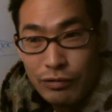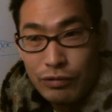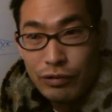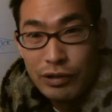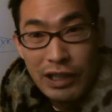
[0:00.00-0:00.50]

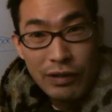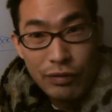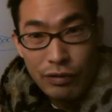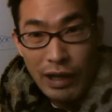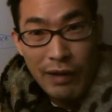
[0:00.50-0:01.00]
who would give
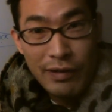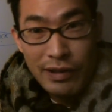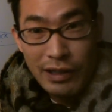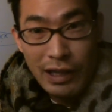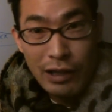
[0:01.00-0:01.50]
you
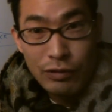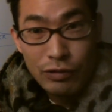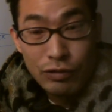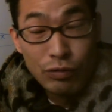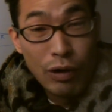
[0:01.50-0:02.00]
everything that
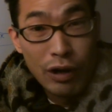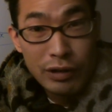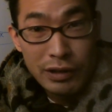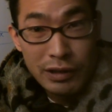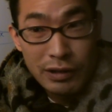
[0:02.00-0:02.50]
you
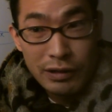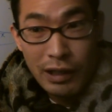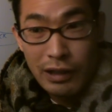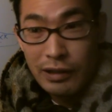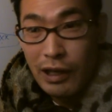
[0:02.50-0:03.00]
want,
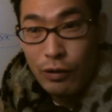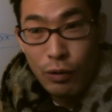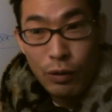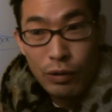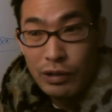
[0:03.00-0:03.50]
then yeah,
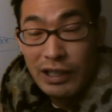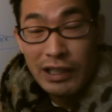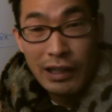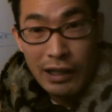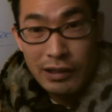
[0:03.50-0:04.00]
go
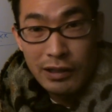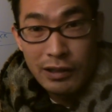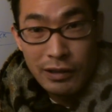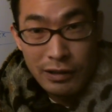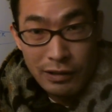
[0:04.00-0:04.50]
re-elect
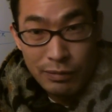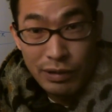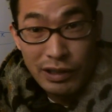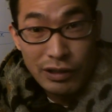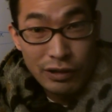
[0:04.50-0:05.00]

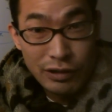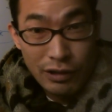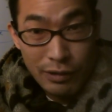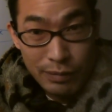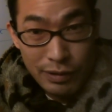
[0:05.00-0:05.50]
President
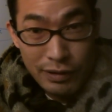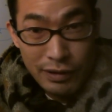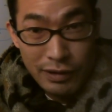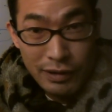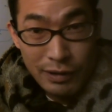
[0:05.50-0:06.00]
Trump.
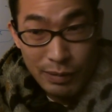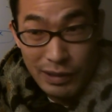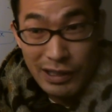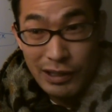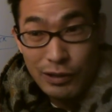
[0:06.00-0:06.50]

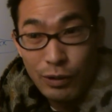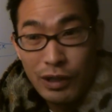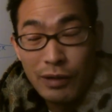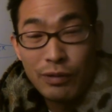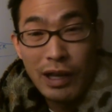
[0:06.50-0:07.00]
He's gonna
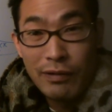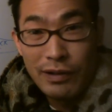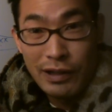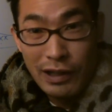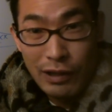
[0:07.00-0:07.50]
give you
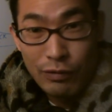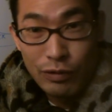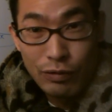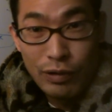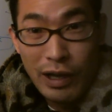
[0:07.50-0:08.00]
everything that
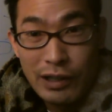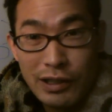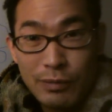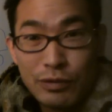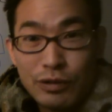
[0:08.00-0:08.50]
you ask
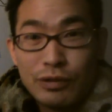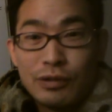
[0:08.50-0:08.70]
him to.